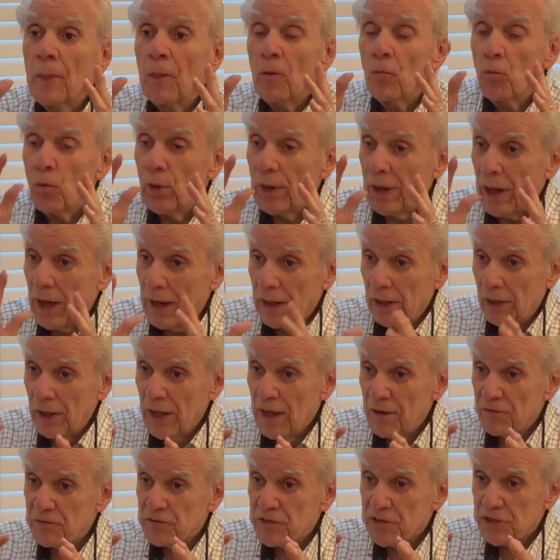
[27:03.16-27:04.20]
When I
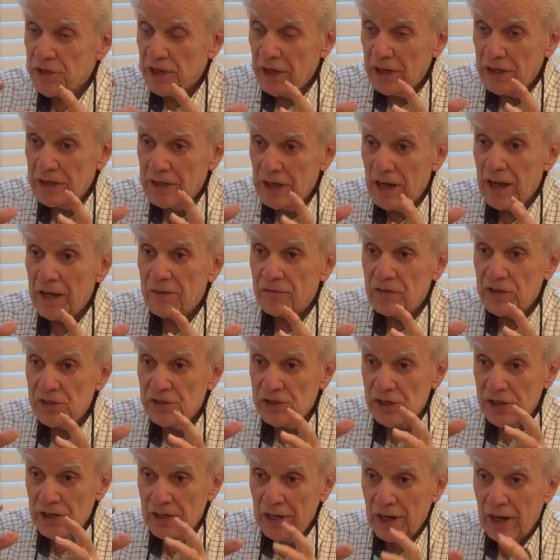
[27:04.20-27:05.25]
left St. David's
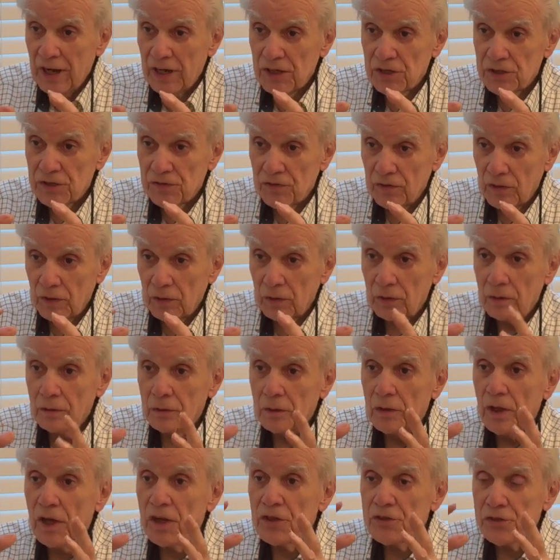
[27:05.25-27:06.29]
in Nashville,
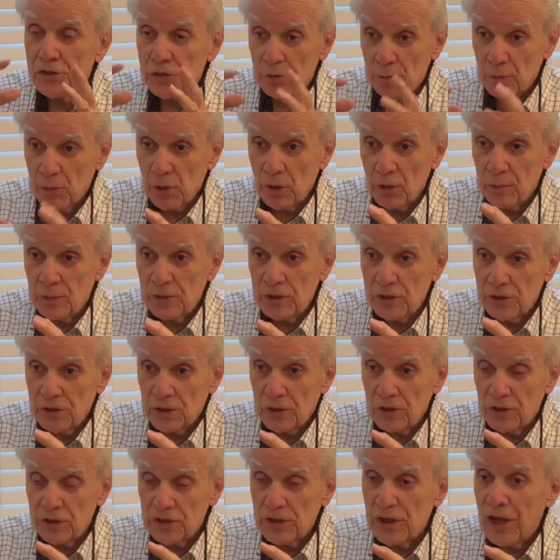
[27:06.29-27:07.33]
a suburban
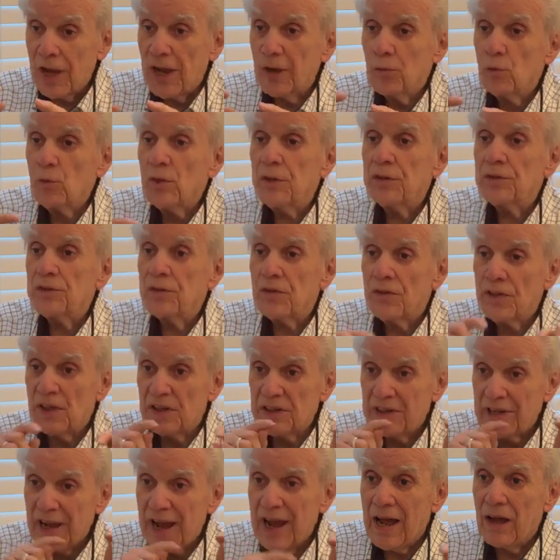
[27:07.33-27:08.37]
church, I went to the
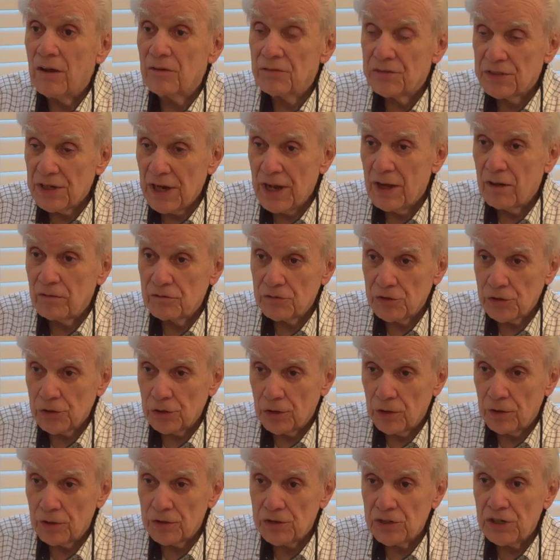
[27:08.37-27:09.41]
downtown
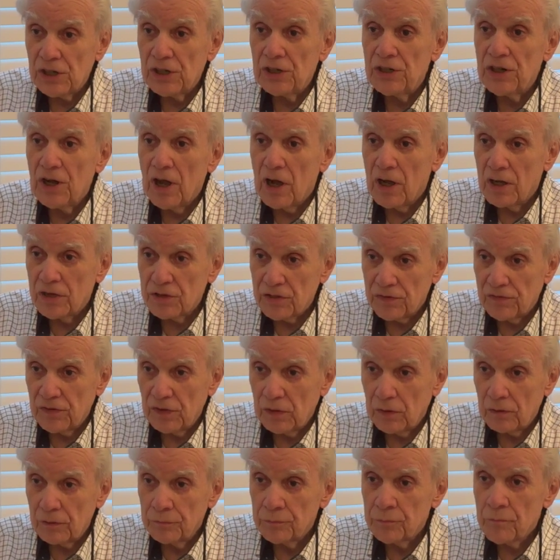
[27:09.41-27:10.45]
church in
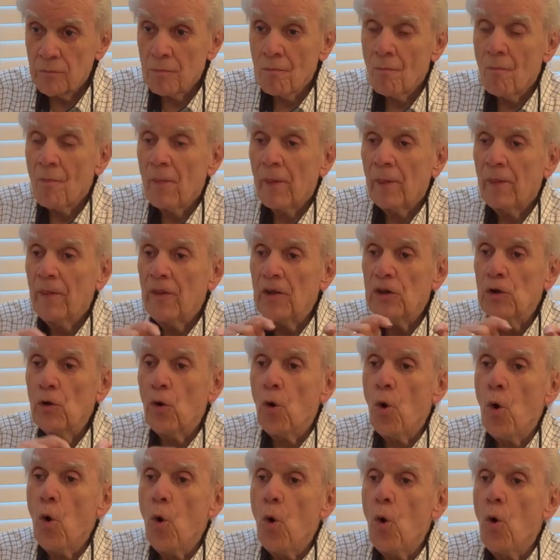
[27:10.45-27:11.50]
Knoxville, the
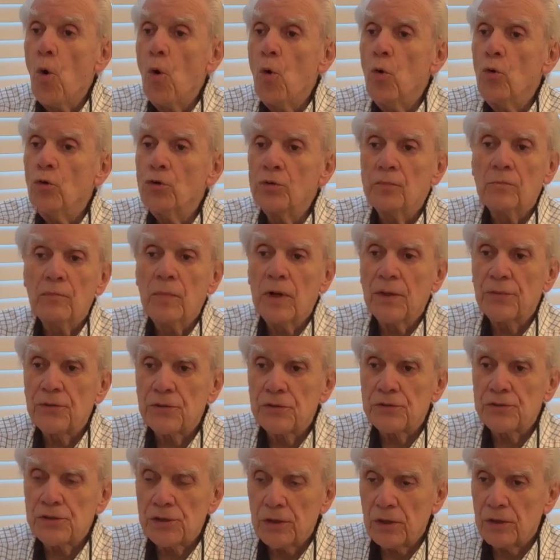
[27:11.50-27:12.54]
old mother
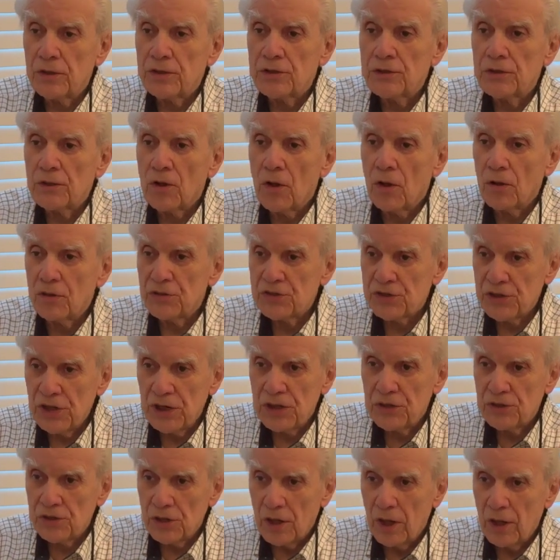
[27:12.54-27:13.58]
church called
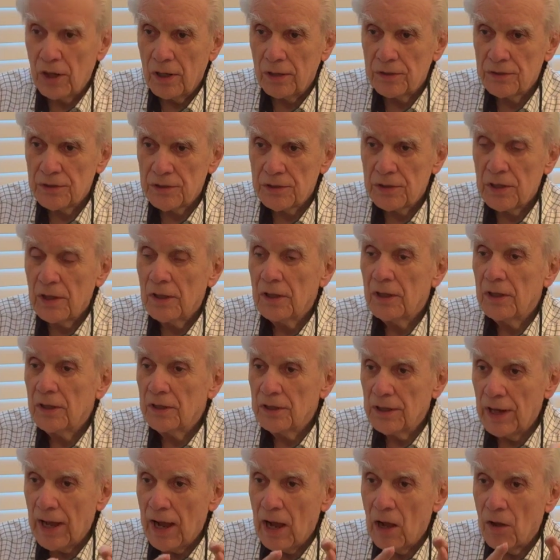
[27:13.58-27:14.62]
St. John's
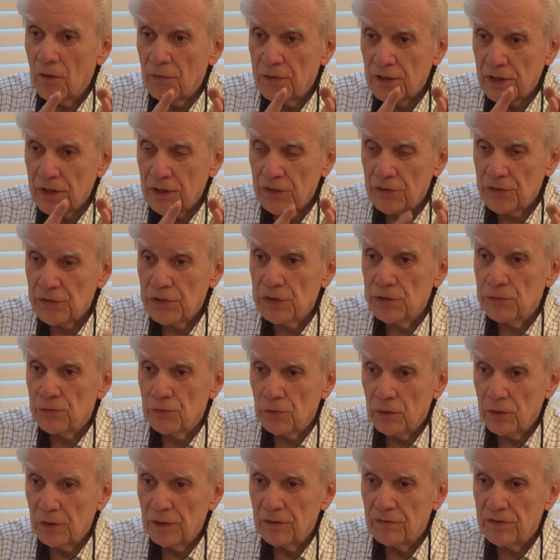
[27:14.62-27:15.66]
now the
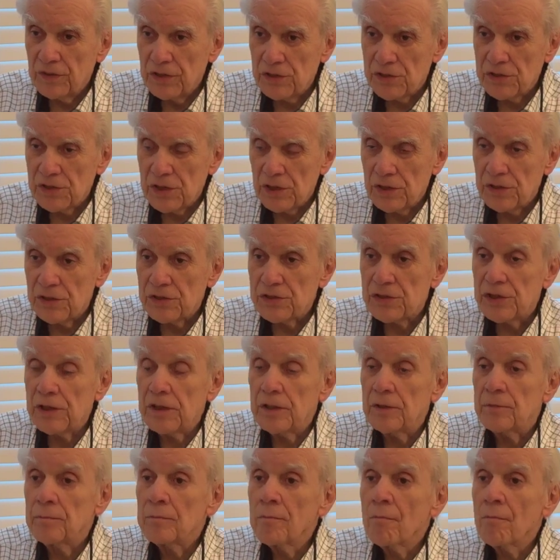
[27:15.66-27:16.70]
Cathedral of East Tennessee.